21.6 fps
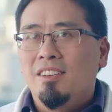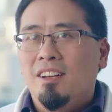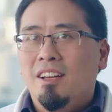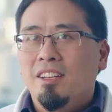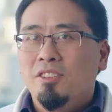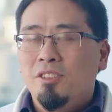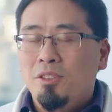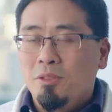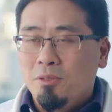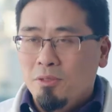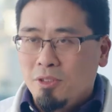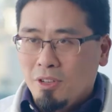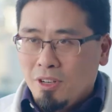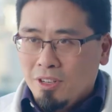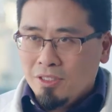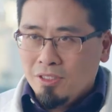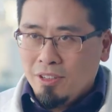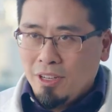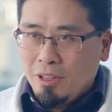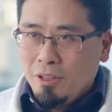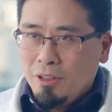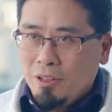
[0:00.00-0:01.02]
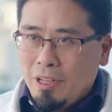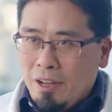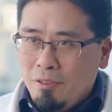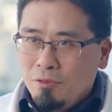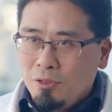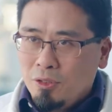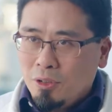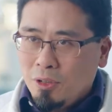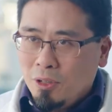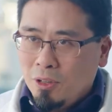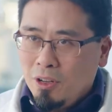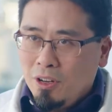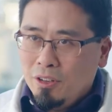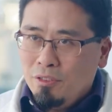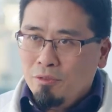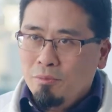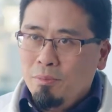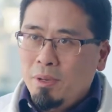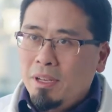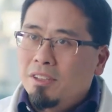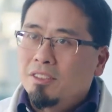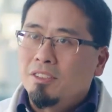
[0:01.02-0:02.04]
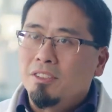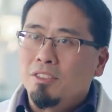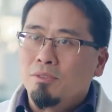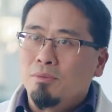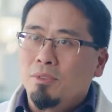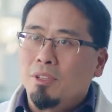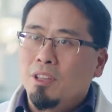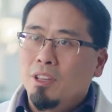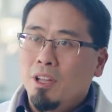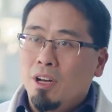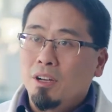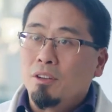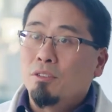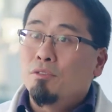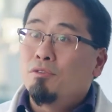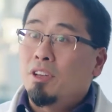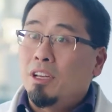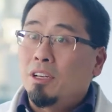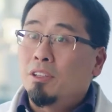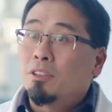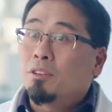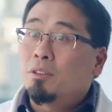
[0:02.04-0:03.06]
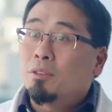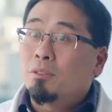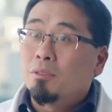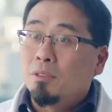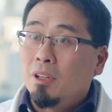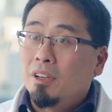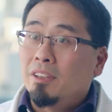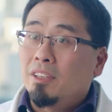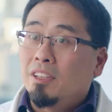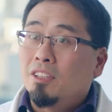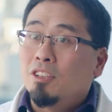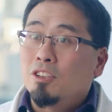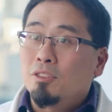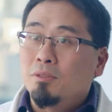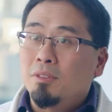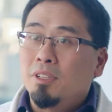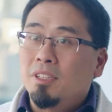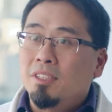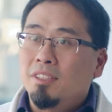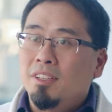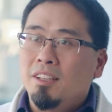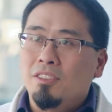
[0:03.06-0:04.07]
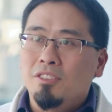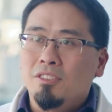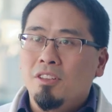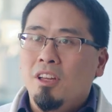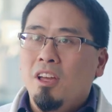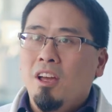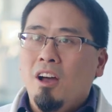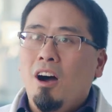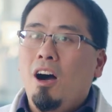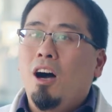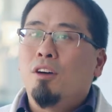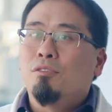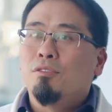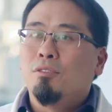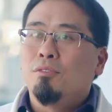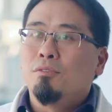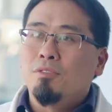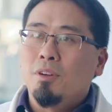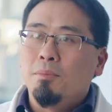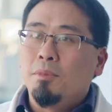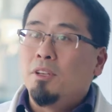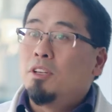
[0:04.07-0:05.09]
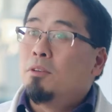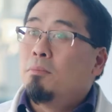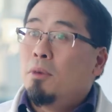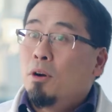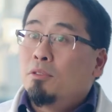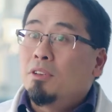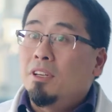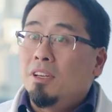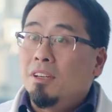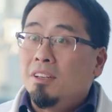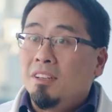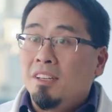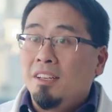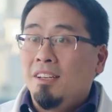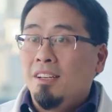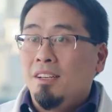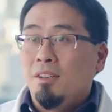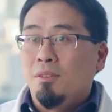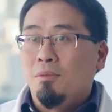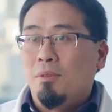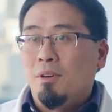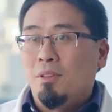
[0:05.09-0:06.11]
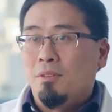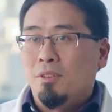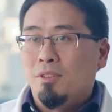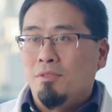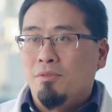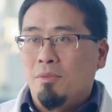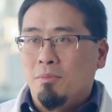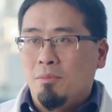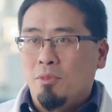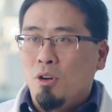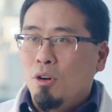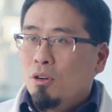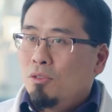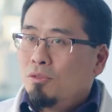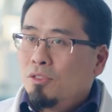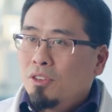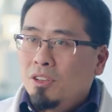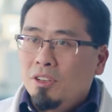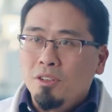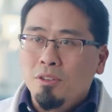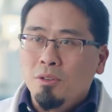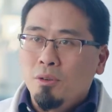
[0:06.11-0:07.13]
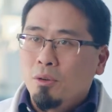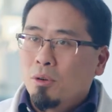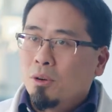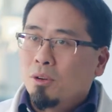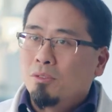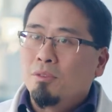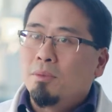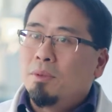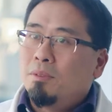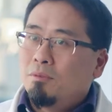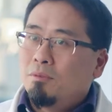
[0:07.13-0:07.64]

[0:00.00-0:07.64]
an ICU doctor, I look after a lot of patients with lung failure, lung injury, and that's often from a pneumonia, whether it's from COVID or from